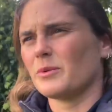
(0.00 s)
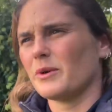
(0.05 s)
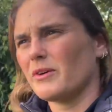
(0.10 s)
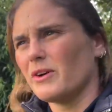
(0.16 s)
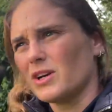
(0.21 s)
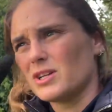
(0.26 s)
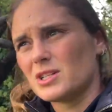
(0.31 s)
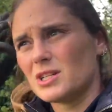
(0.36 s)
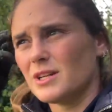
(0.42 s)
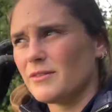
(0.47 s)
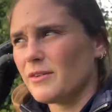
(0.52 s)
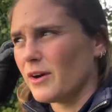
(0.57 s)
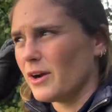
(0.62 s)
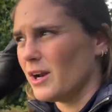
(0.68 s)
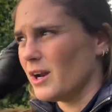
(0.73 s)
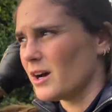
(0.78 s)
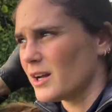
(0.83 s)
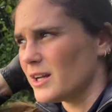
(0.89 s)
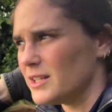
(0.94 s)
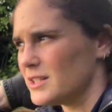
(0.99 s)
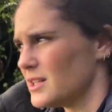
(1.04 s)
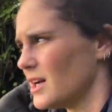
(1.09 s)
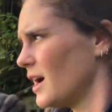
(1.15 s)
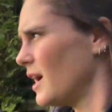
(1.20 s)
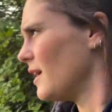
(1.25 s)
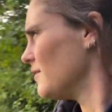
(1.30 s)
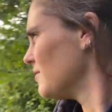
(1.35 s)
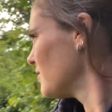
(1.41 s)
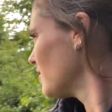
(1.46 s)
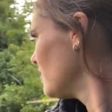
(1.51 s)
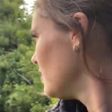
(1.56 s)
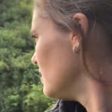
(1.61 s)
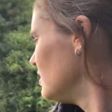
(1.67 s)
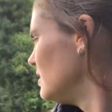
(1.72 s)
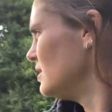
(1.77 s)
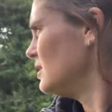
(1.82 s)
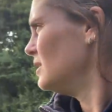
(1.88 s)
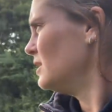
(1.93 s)
we're actually very lucky to have
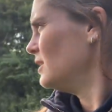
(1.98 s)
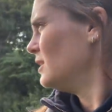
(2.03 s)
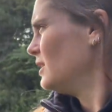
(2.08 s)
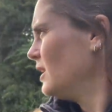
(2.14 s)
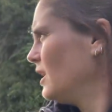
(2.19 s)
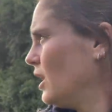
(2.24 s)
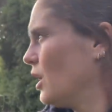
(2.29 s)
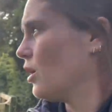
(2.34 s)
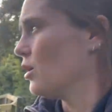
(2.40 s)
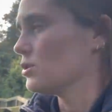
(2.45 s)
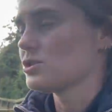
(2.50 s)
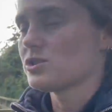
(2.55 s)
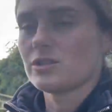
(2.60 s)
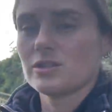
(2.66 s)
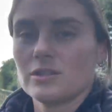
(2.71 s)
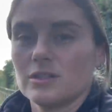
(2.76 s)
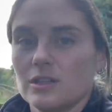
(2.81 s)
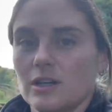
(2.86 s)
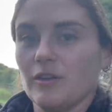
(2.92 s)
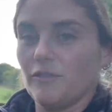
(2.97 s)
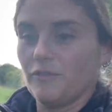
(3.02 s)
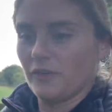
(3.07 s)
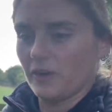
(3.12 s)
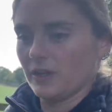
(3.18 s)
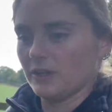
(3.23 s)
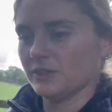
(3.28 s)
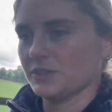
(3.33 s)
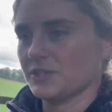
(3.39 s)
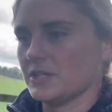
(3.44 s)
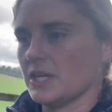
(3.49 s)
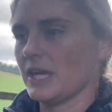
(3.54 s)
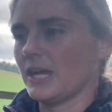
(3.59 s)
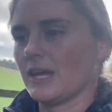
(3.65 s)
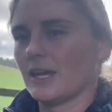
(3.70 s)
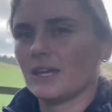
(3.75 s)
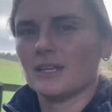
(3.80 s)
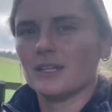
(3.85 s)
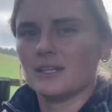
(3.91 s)
lots of fields
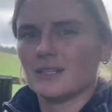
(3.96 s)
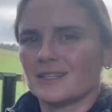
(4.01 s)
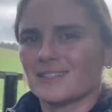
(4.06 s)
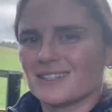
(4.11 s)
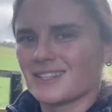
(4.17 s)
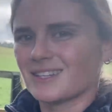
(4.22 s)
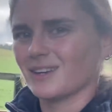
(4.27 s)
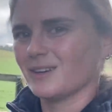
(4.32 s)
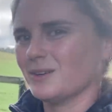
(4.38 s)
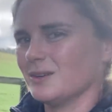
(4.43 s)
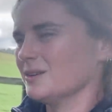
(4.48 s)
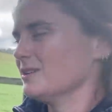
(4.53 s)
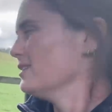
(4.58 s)
here. So